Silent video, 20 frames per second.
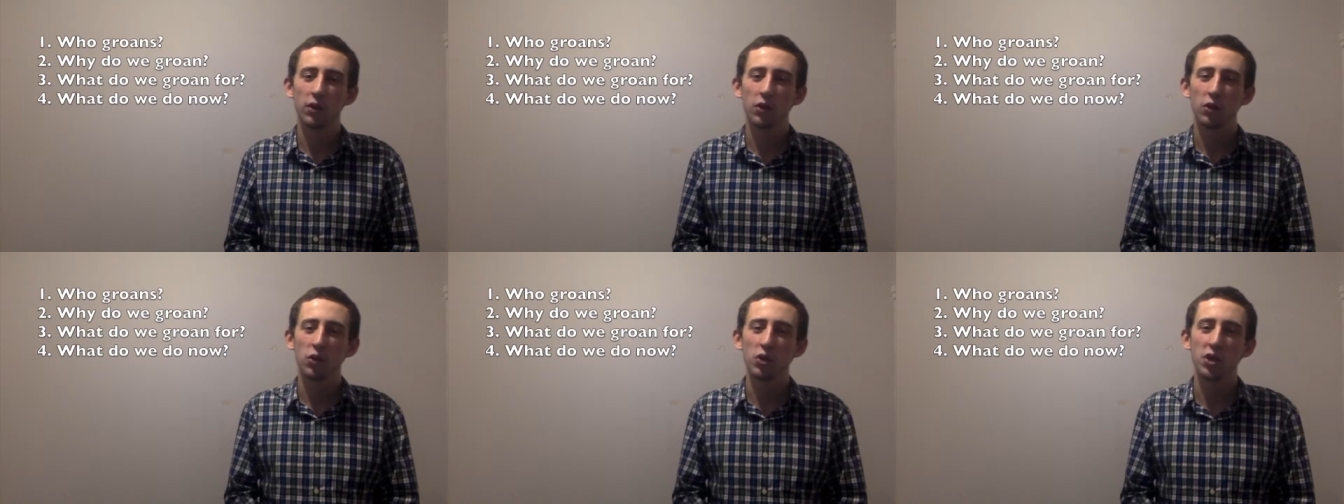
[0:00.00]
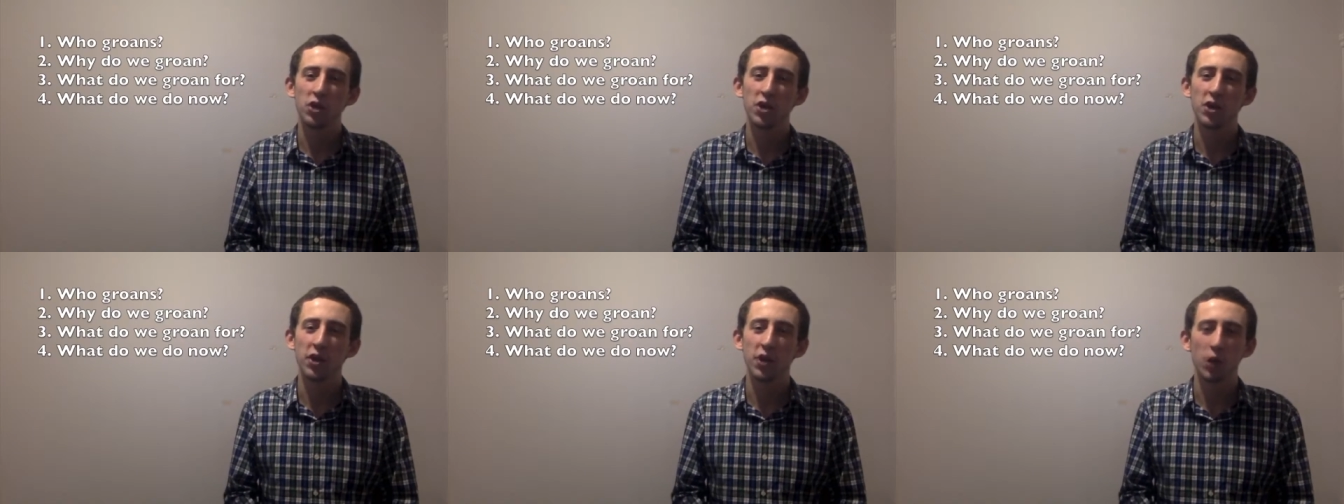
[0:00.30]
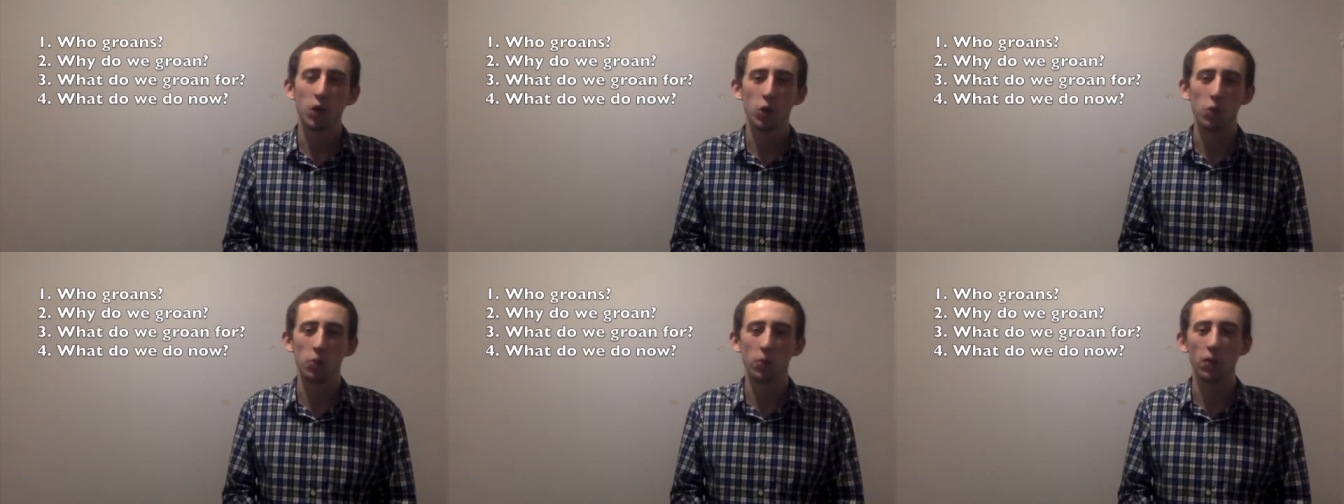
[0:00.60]
Christian
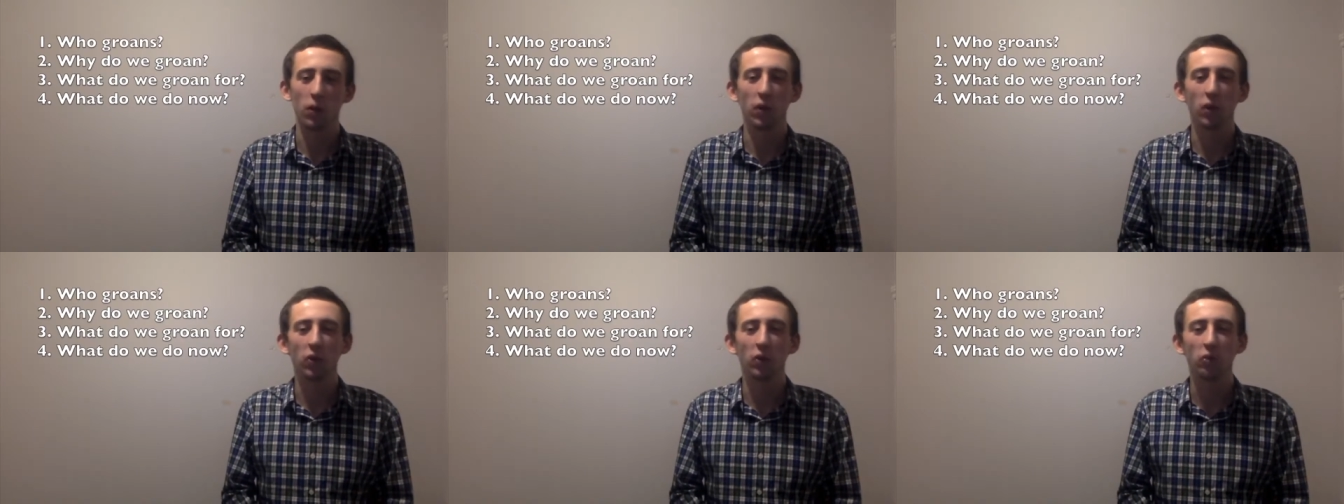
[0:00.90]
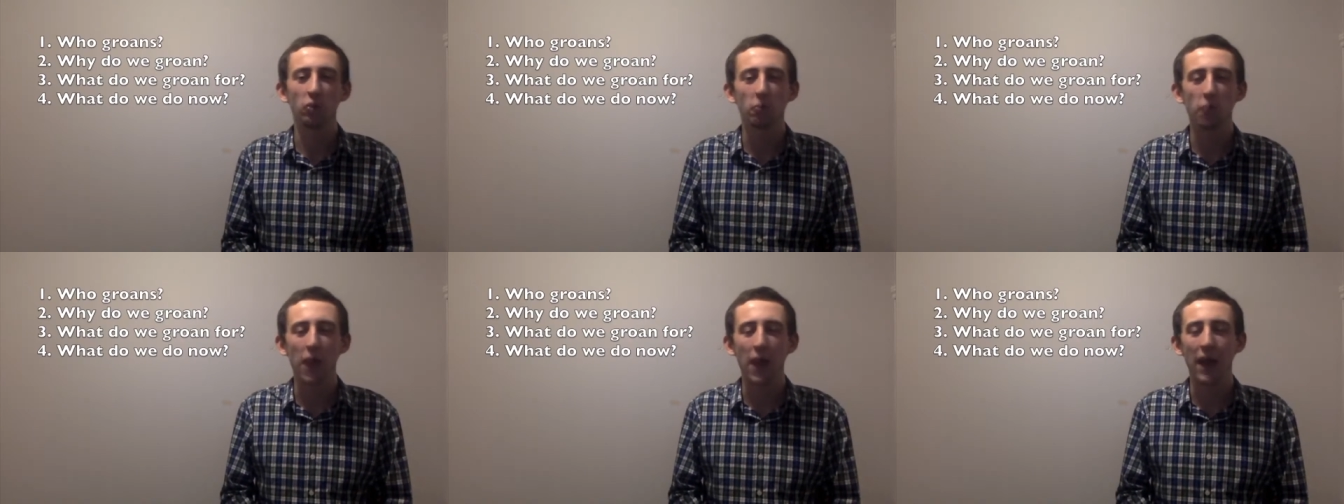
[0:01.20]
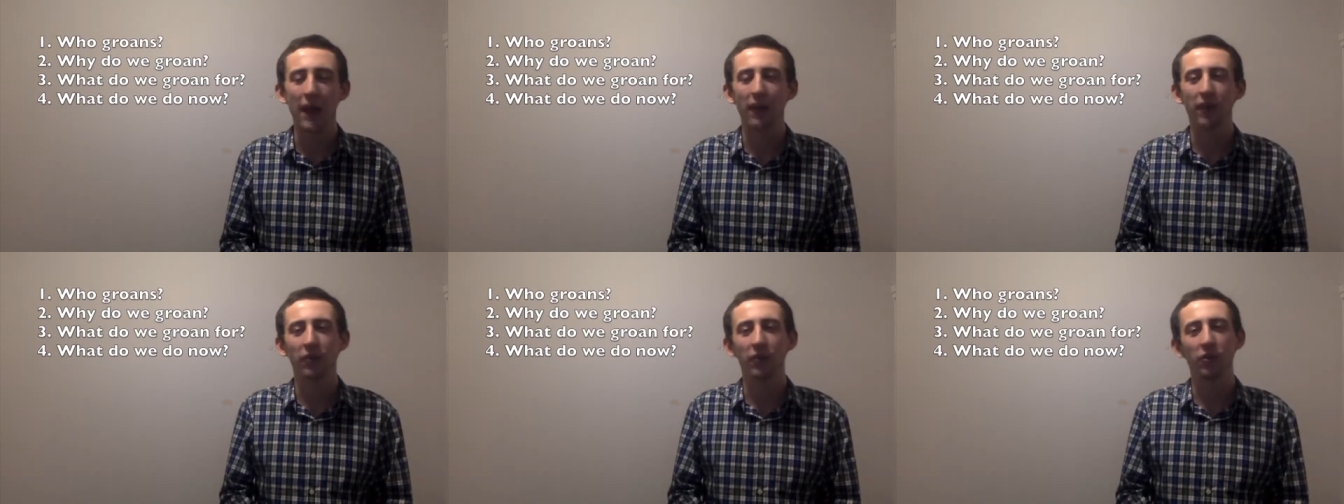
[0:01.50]
hope looks
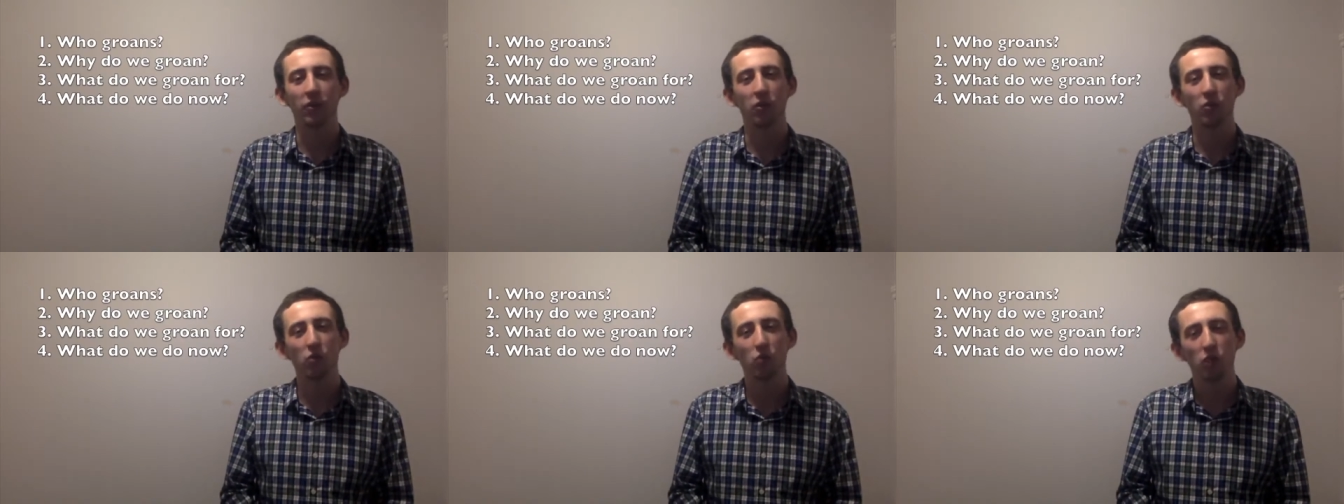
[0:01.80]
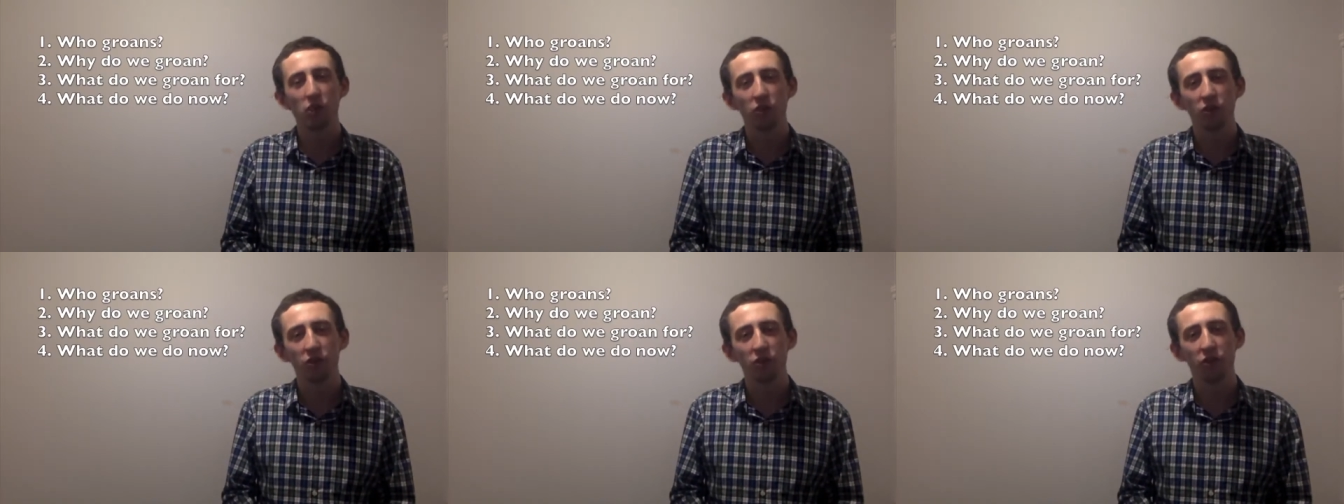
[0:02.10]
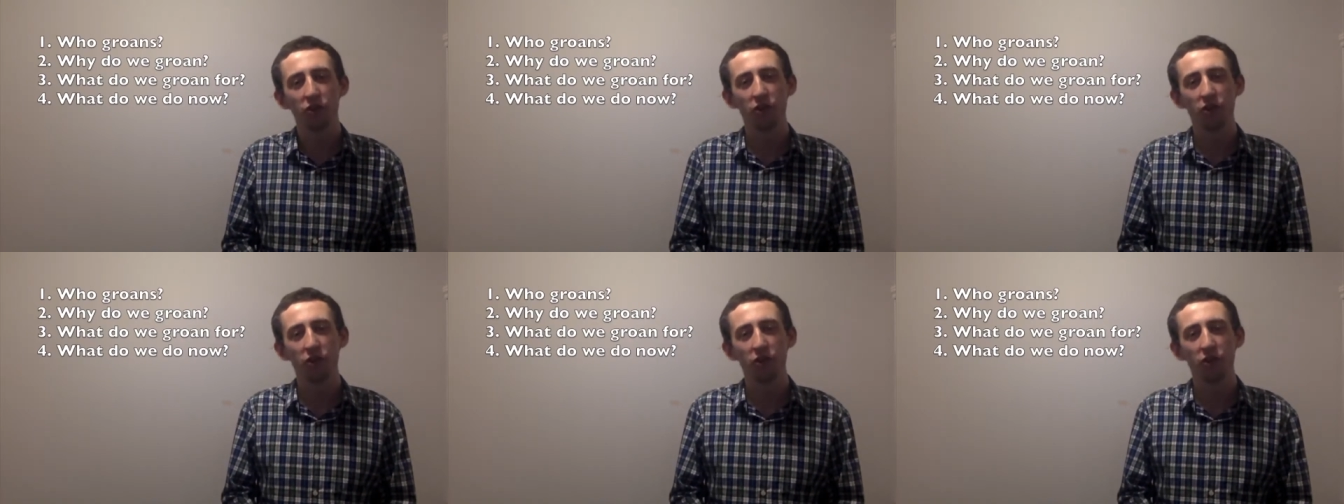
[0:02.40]
back to the risen